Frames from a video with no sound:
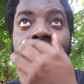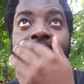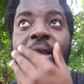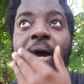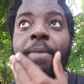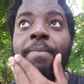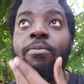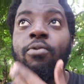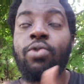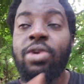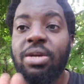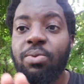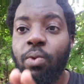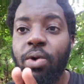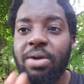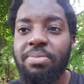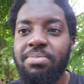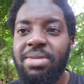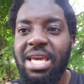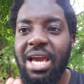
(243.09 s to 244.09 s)
Now,
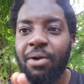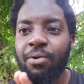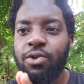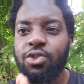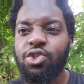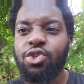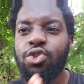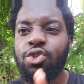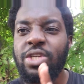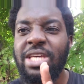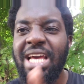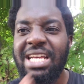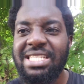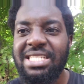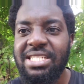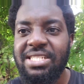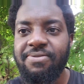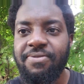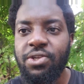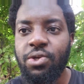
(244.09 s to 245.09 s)
what I want you to
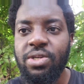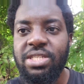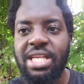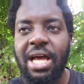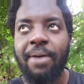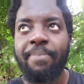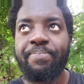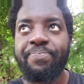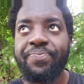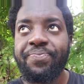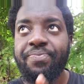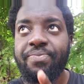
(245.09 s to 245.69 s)
get in this video is that